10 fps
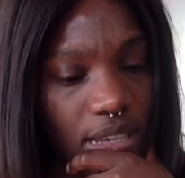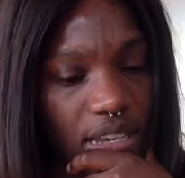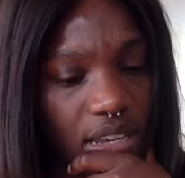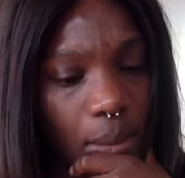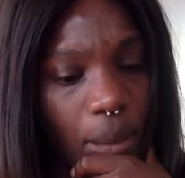
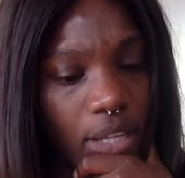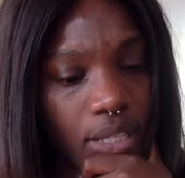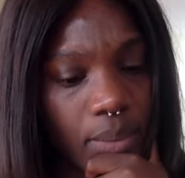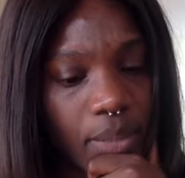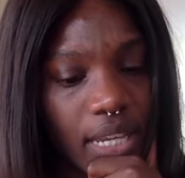thinking about
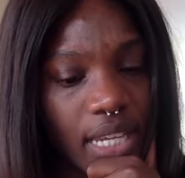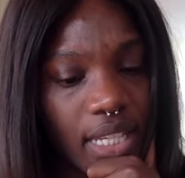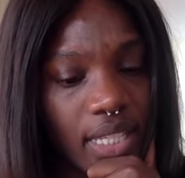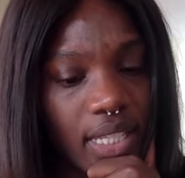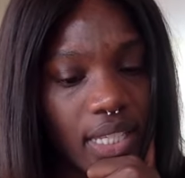some
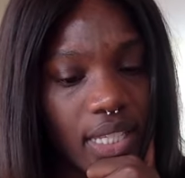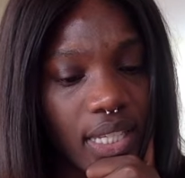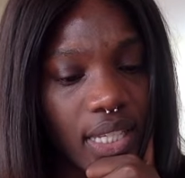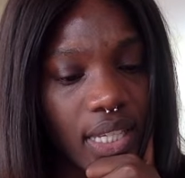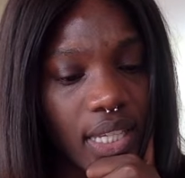things
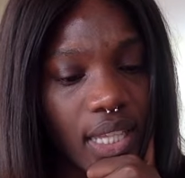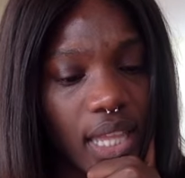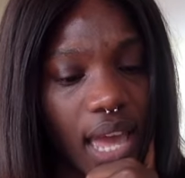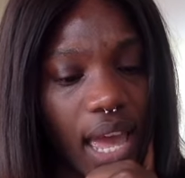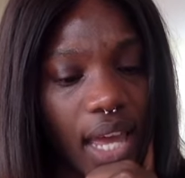
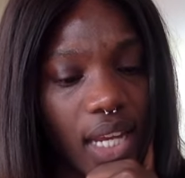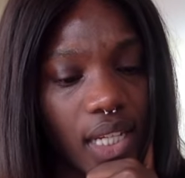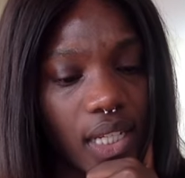that